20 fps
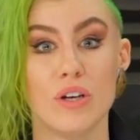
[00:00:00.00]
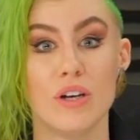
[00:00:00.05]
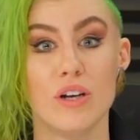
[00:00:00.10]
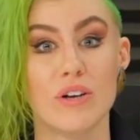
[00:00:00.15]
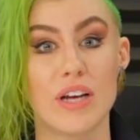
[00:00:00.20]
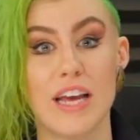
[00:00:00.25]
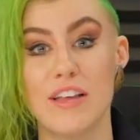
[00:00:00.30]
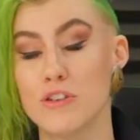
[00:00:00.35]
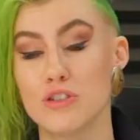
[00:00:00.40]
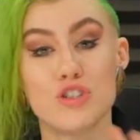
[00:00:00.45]

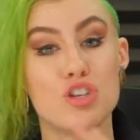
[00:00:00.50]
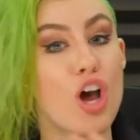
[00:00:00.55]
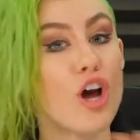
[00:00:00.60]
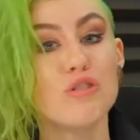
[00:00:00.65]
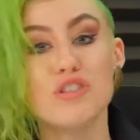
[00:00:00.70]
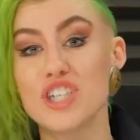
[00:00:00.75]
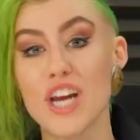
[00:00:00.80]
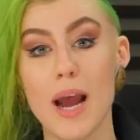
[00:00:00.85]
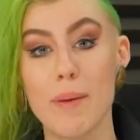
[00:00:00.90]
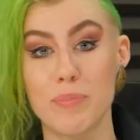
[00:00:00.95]
Okay, there's no
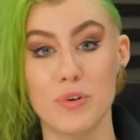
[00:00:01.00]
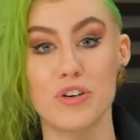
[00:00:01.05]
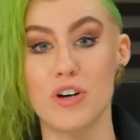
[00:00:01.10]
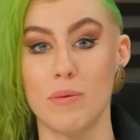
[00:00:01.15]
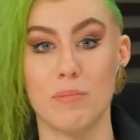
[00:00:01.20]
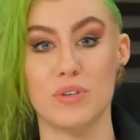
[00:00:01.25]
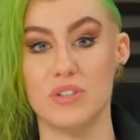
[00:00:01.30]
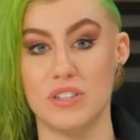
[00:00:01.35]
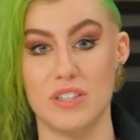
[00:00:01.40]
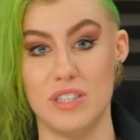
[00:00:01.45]
chapter
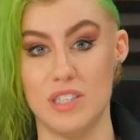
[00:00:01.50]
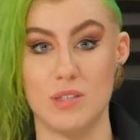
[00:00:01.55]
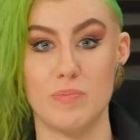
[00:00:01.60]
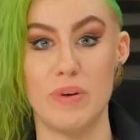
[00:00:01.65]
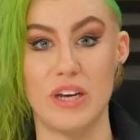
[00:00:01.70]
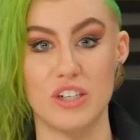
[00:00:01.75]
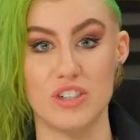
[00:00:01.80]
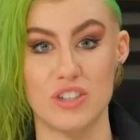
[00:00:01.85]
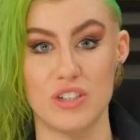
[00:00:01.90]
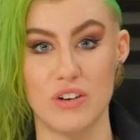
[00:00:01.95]
numbers in this
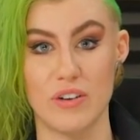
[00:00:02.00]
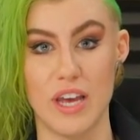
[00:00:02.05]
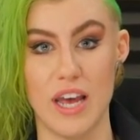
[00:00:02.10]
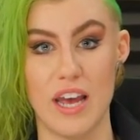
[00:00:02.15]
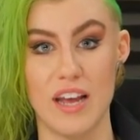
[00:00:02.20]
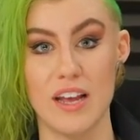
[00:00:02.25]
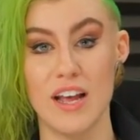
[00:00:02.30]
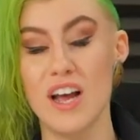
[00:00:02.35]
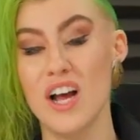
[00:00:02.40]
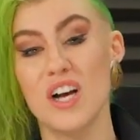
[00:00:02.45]
bitch,
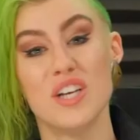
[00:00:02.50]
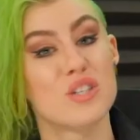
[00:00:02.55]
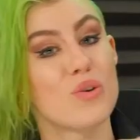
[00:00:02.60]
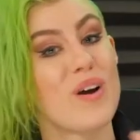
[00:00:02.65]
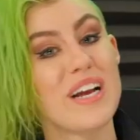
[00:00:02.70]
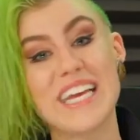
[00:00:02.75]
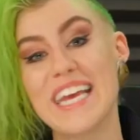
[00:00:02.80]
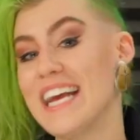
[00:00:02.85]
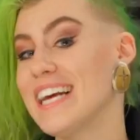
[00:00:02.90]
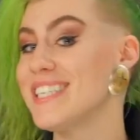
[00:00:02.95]
okay? So
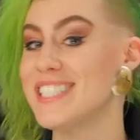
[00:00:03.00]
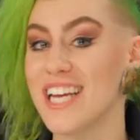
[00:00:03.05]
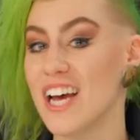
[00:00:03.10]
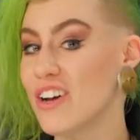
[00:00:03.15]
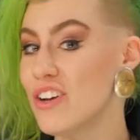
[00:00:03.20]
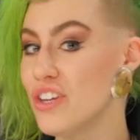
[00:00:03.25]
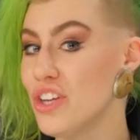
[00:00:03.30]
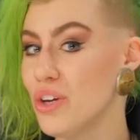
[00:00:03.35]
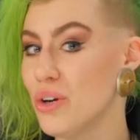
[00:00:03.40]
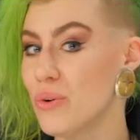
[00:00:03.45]
I can't
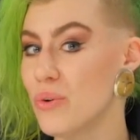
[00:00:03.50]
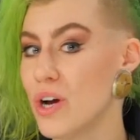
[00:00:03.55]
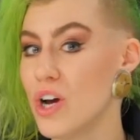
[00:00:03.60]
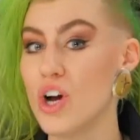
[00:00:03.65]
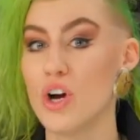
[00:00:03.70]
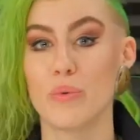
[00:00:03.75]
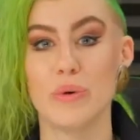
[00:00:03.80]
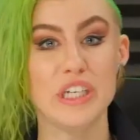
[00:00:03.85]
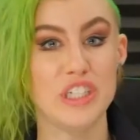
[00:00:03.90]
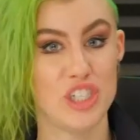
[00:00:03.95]
tell you
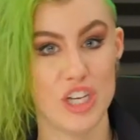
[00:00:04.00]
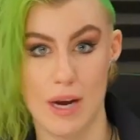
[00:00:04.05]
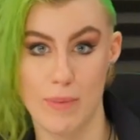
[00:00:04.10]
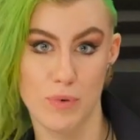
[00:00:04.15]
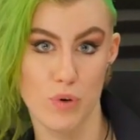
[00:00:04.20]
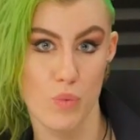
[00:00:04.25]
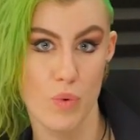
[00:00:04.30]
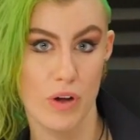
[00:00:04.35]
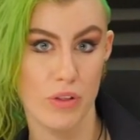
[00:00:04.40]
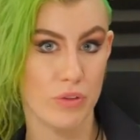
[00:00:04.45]
read
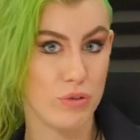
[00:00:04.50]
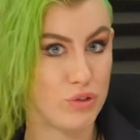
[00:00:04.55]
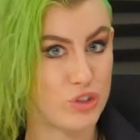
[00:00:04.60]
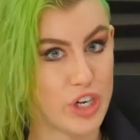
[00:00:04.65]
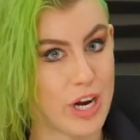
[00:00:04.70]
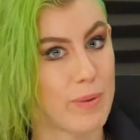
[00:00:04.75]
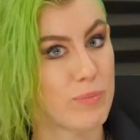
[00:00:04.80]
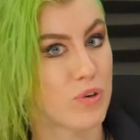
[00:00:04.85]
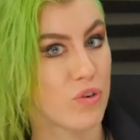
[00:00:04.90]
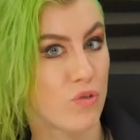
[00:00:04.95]
chapter one through
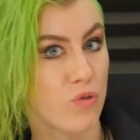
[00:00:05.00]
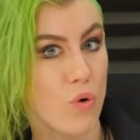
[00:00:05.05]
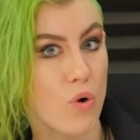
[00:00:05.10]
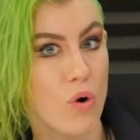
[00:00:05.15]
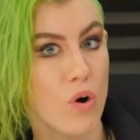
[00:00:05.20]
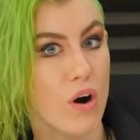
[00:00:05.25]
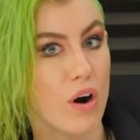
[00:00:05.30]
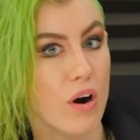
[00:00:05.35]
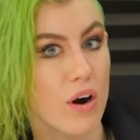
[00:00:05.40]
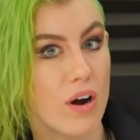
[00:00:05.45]
chapter
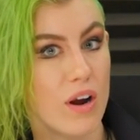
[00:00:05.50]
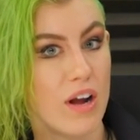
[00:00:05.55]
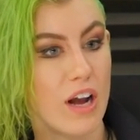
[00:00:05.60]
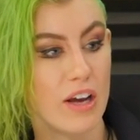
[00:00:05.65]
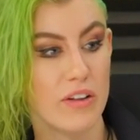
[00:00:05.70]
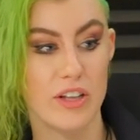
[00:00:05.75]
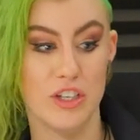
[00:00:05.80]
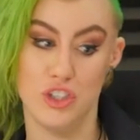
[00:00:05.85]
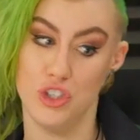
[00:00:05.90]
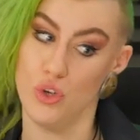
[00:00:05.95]
four
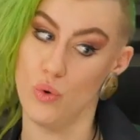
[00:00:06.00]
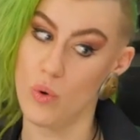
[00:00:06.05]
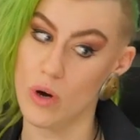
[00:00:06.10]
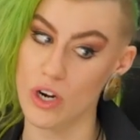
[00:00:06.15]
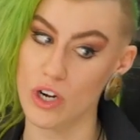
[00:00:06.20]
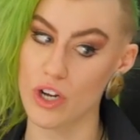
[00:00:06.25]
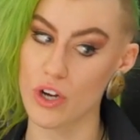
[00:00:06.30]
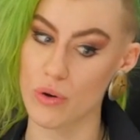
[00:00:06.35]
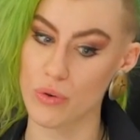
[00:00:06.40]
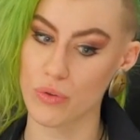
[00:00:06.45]
unless you
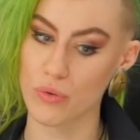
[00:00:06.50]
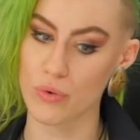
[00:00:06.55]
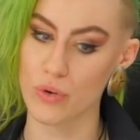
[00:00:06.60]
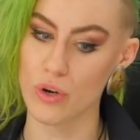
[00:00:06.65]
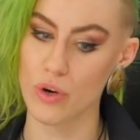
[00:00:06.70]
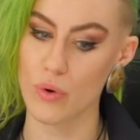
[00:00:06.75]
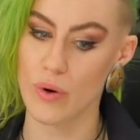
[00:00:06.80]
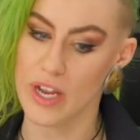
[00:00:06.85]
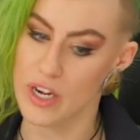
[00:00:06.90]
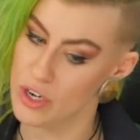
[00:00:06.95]
wanna go
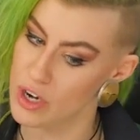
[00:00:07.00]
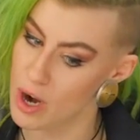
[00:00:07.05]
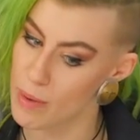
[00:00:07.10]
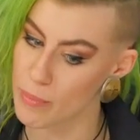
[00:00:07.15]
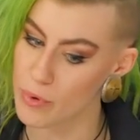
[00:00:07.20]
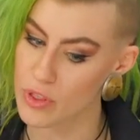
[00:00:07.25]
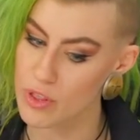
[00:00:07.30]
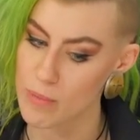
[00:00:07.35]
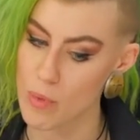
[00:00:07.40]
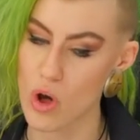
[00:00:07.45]
through and
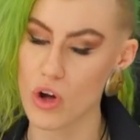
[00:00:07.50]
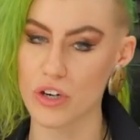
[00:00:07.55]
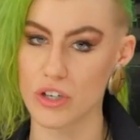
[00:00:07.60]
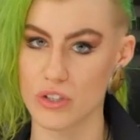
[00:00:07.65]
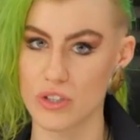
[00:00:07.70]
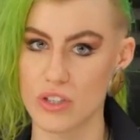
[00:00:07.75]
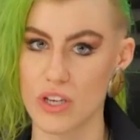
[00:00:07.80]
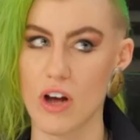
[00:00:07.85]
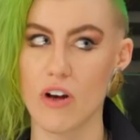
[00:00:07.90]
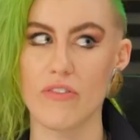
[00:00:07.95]
number them all
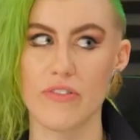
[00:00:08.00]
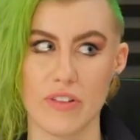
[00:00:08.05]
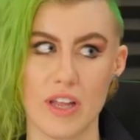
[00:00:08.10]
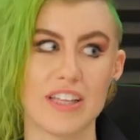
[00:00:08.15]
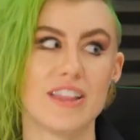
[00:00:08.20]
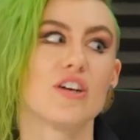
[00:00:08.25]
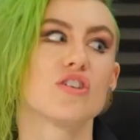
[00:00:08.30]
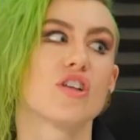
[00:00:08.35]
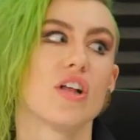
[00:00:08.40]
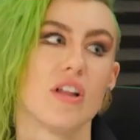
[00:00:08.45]
yourself. And like,
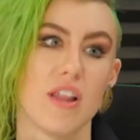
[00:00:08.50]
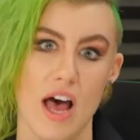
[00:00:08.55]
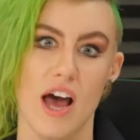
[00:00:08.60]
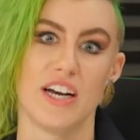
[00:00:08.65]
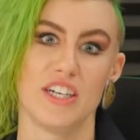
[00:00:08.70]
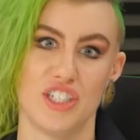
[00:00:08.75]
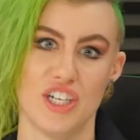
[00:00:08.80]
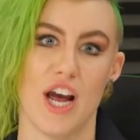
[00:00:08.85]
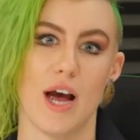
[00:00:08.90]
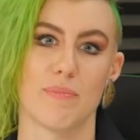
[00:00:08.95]
there's a lot
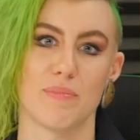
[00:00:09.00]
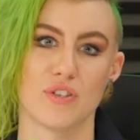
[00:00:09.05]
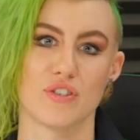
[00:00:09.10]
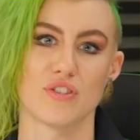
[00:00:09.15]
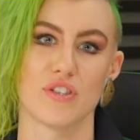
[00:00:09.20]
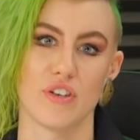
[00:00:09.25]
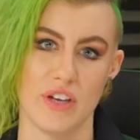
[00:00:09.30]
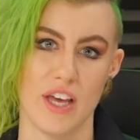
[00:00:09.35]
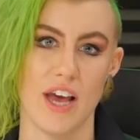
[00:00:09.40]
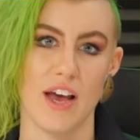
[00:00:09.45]
of
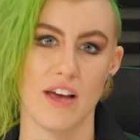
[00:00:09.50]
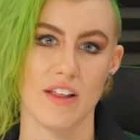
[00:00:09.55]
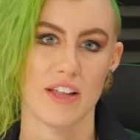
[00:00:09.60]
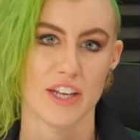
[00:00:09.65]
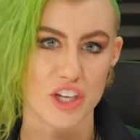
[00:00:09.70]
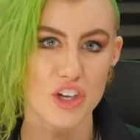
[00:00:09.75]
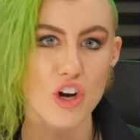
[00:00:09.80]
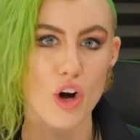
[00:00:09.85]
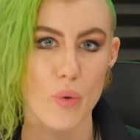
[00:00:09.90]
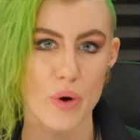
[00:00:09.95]
chapters, okay?
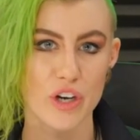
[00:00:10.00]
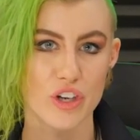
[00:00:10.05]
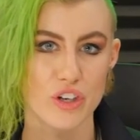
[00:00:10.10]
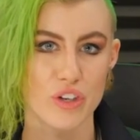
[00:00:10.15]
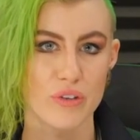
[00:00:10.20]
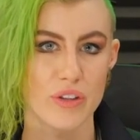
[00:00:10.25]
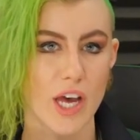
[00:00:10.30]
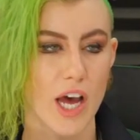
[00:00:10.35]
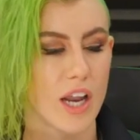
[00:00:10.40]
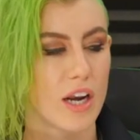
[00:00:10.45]
Like, you don't wanna
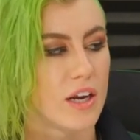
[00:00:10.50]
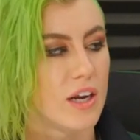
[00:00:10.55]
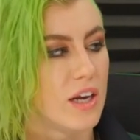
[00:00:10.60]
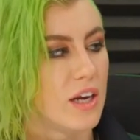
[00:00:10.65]
do that.